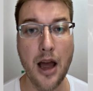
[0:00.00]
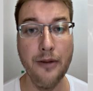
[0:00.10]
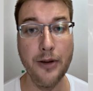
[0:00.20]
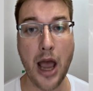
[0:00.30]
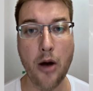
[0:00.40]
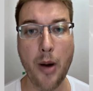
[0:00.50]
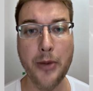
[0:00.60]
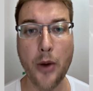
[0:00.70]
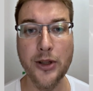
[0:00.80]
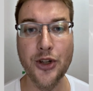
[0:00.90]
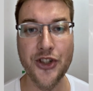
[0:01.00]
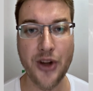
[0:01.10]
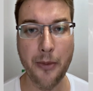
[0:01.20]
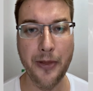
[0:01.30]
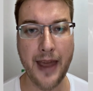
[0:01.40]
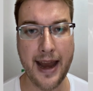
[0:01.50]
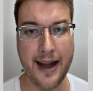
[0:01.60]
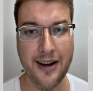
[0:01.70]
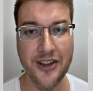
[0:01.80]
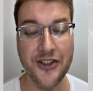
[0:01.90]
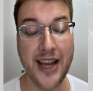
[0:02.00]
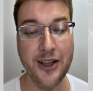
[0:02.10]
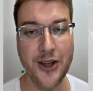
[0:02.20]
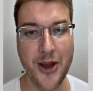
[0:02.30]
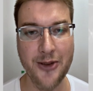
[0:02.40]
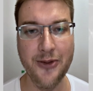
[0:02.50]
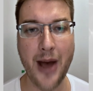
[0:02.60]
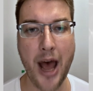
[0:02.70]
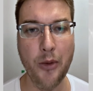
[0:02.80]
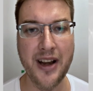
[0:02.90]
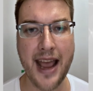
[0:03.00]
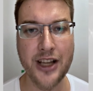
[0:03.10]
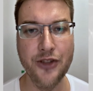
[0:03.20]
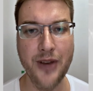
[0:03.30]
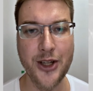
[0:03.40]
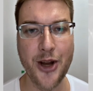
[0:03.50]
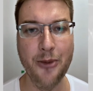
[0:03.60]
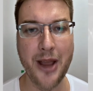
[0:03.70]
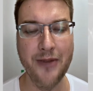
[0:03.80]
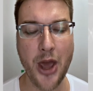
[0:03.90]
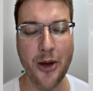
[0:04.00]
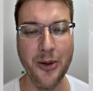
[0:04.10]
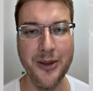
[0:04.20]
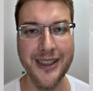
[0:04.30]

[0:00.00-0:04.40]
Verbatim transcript: For now, I'm going to stop there. Stay tuned for our next video review.